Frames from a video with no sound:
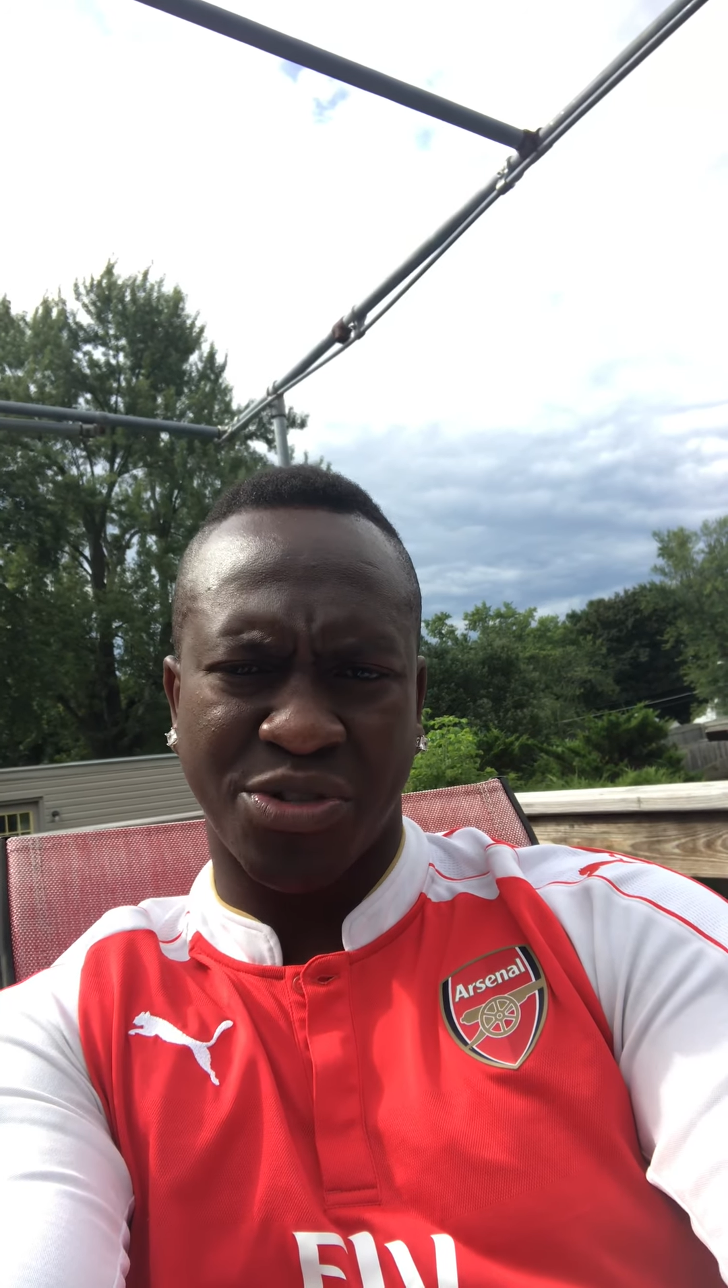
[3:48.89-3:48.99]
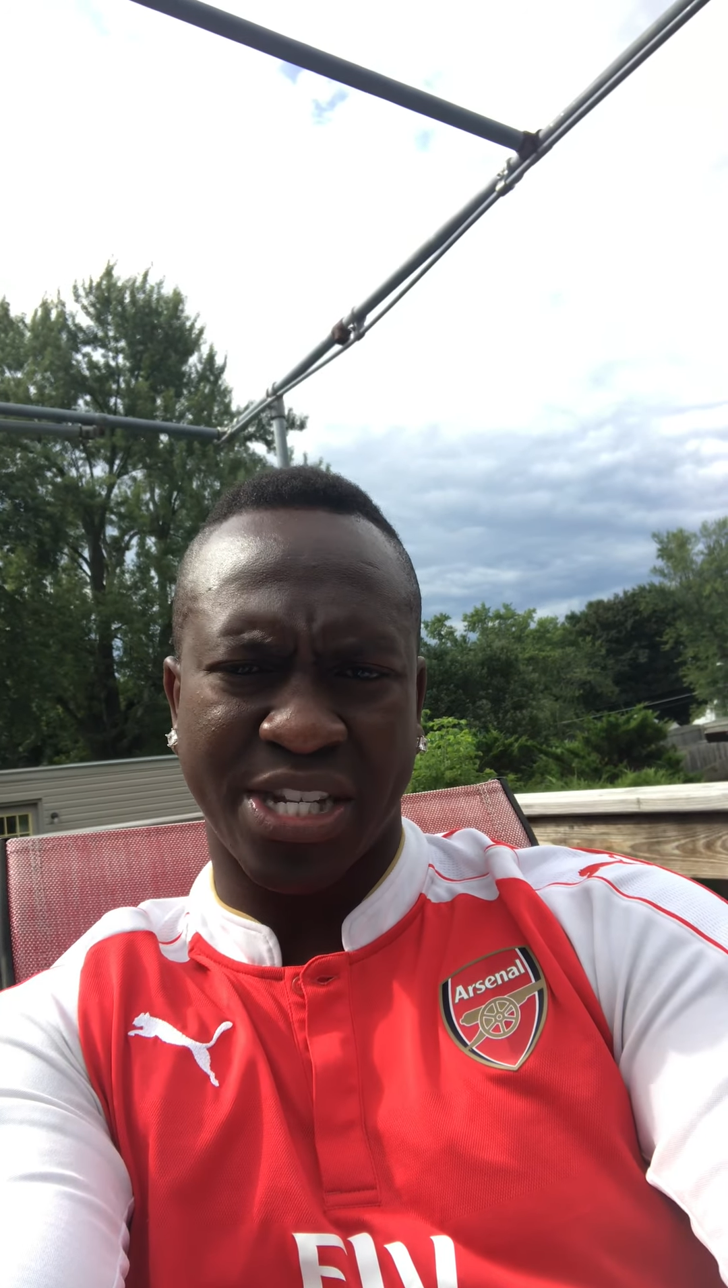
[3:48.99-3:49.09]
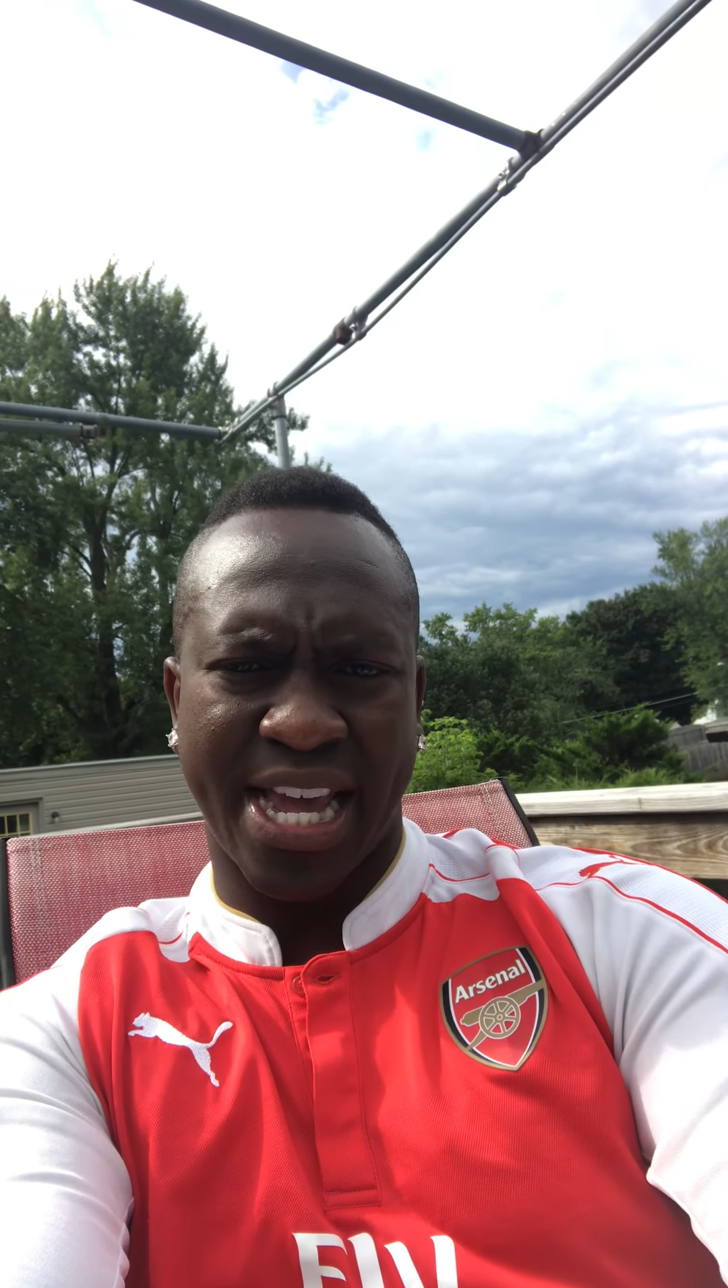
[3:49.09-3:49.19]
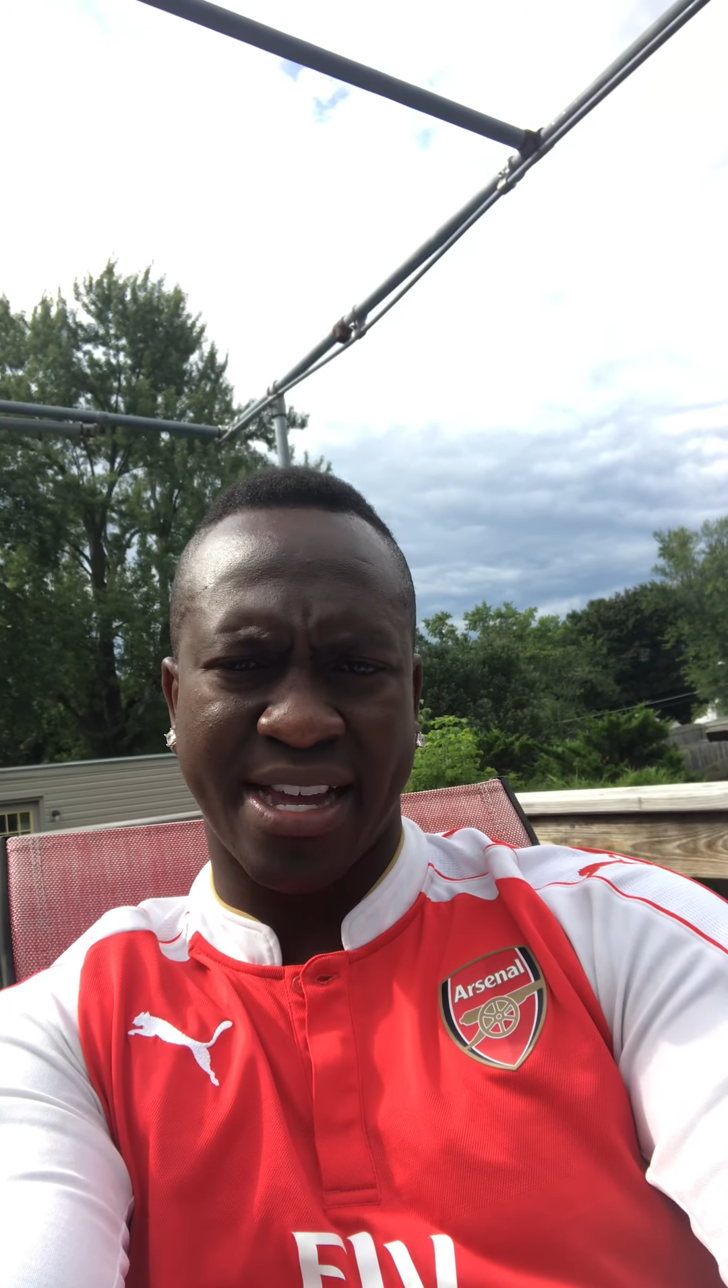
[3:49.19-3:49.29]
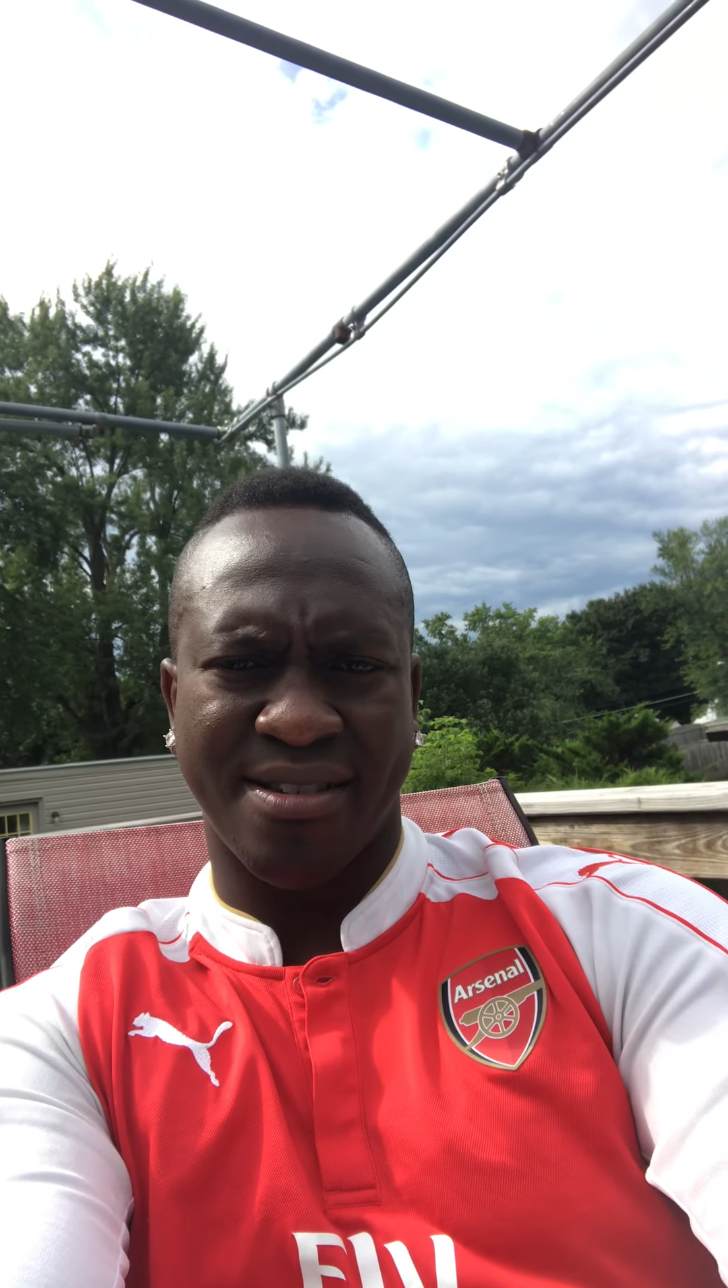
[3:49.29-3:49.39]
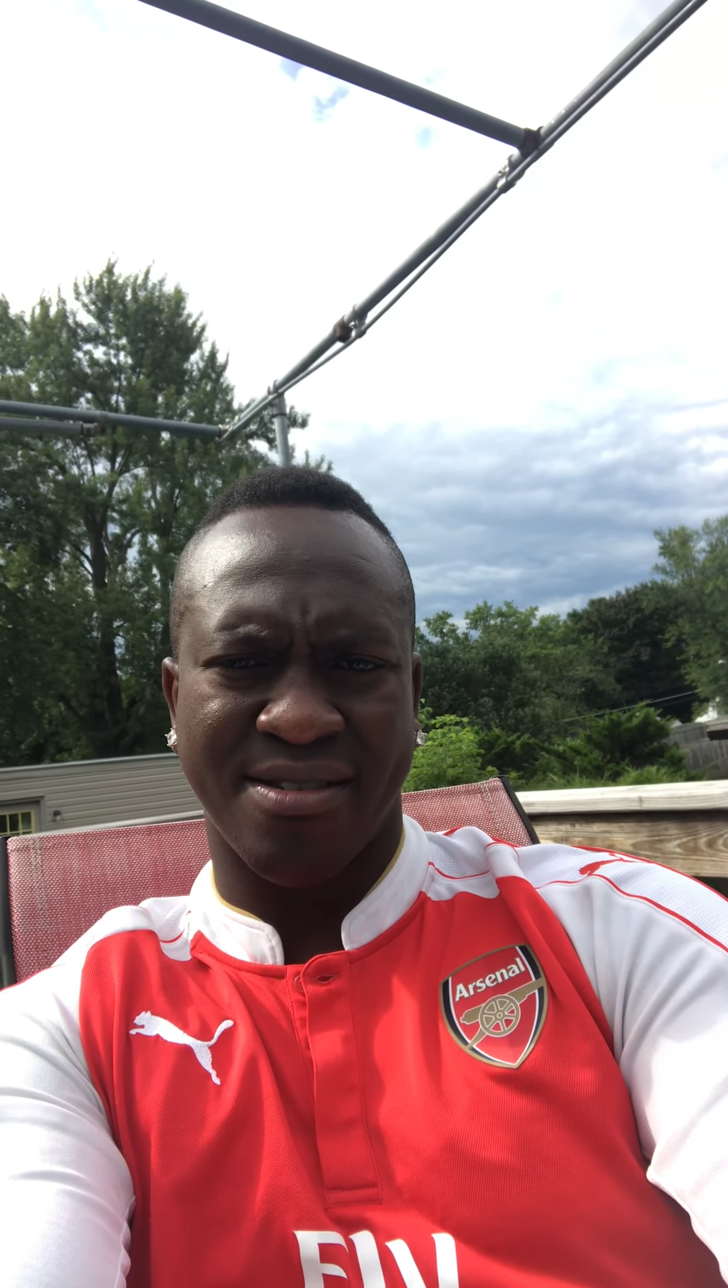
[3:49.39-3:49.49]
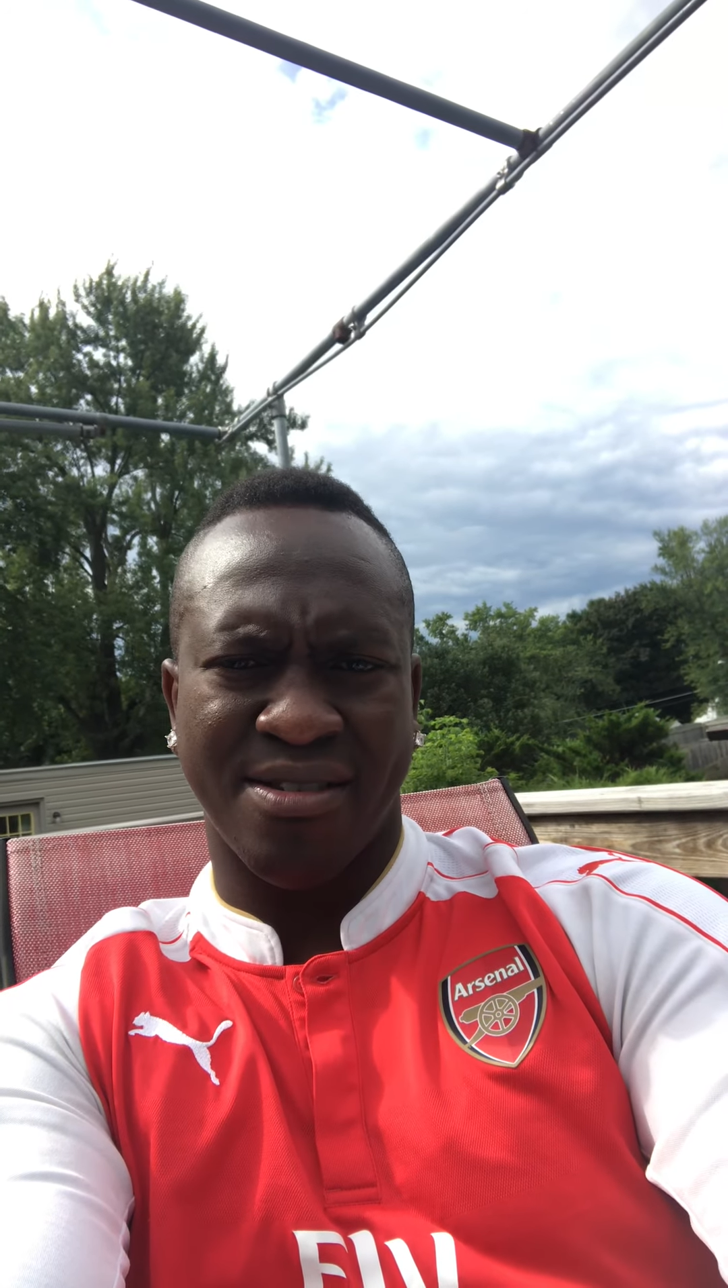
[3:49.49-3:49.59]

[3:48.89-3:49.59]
today